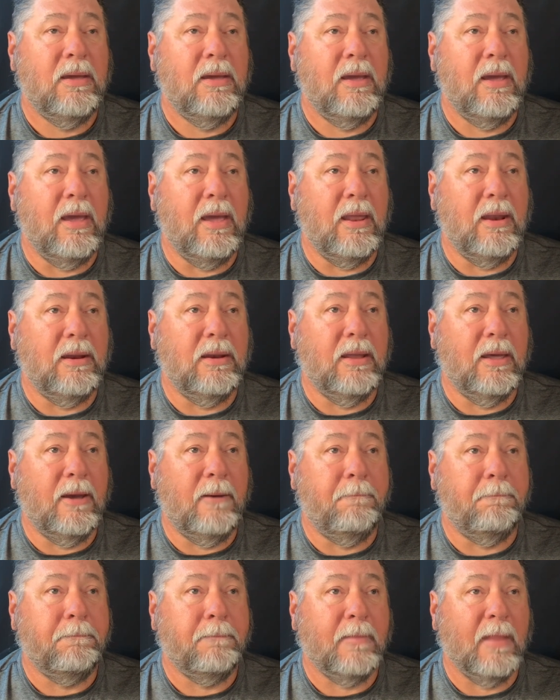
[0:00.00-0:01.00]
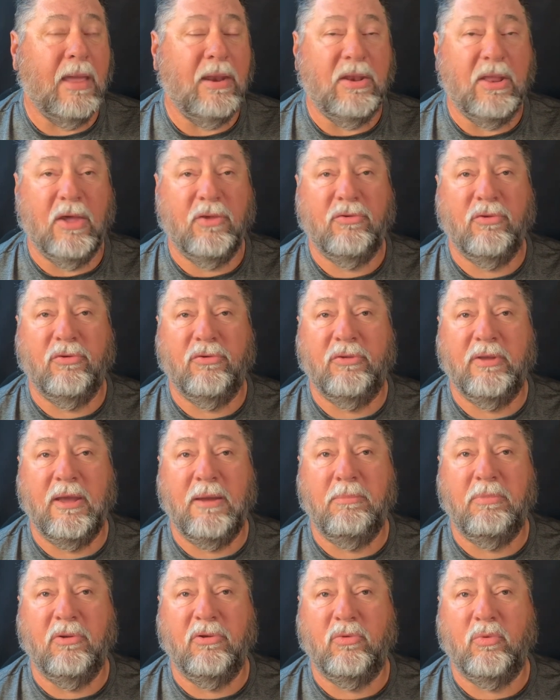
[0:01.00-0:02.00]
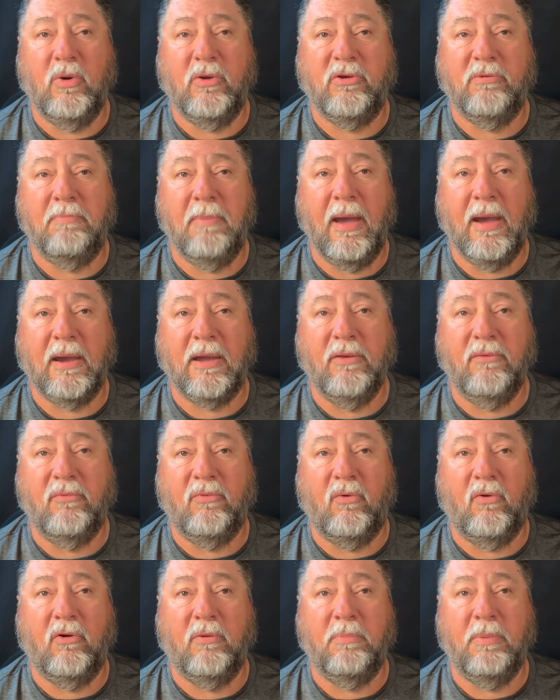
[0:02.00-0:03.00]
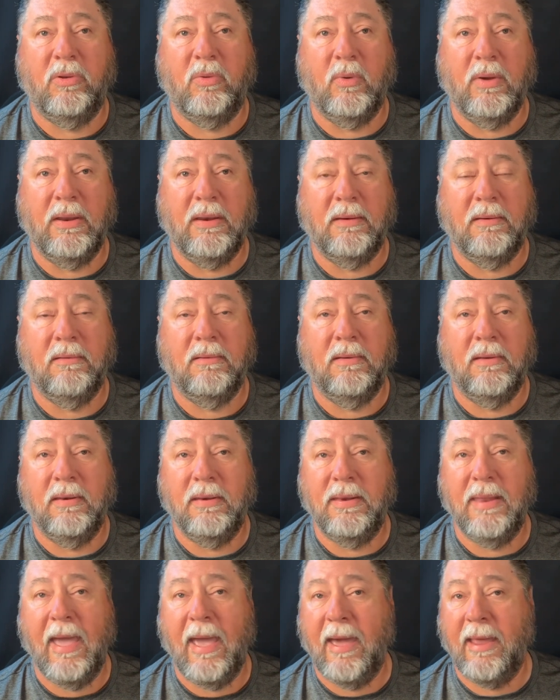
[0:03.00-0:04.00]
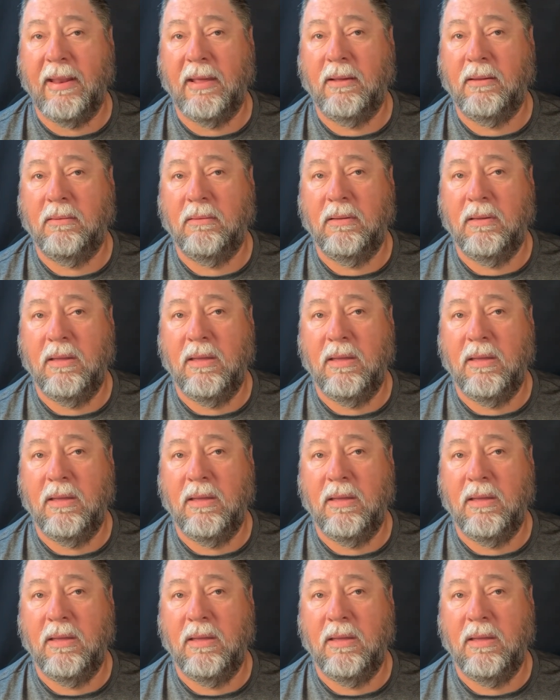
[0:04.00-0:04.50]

And um, it doesn't seem to switch back and forth between data